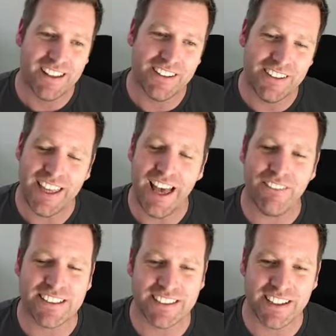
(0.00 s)
You need to have
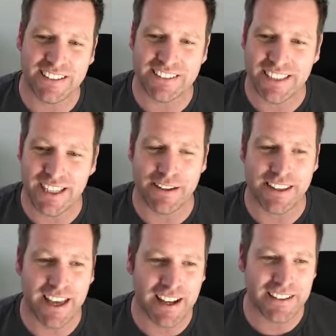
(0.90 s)
a certain type of
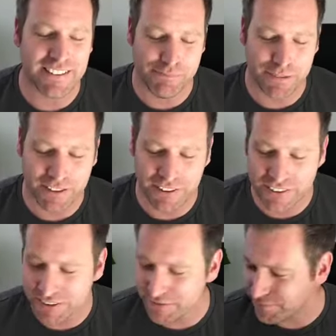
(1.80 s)
character
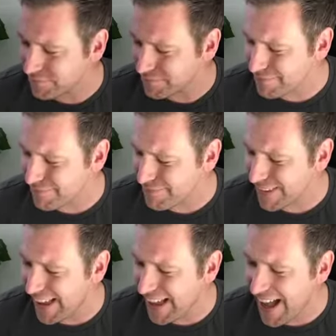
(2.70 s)
because
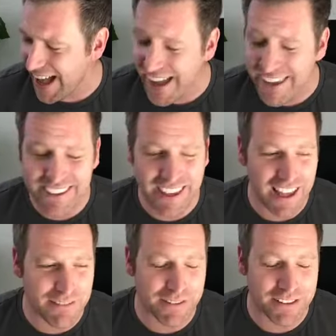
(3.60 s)
I yeah.
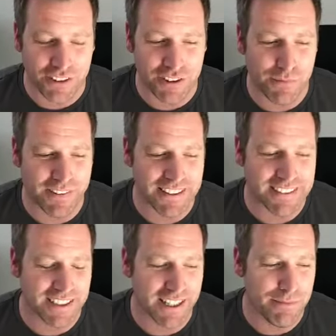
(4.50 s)
can't be doing with this
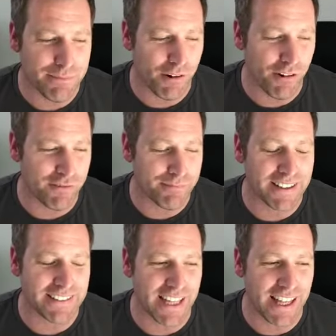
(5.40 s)
type of
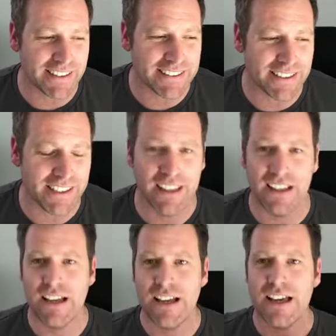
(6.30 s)
mentality.
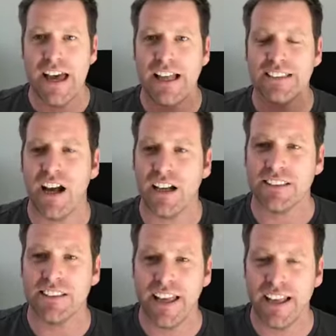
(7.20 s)
It's
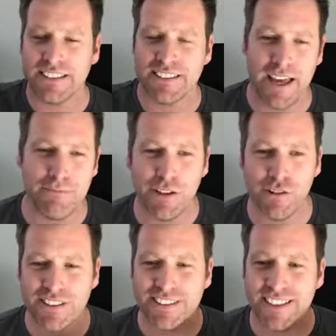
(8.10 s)
us against them. You
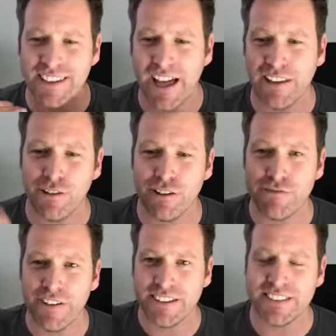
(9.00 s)
know, it's the landlord
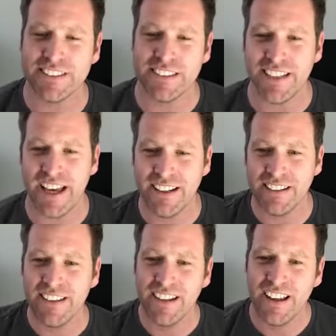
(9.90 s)
versus the tenant.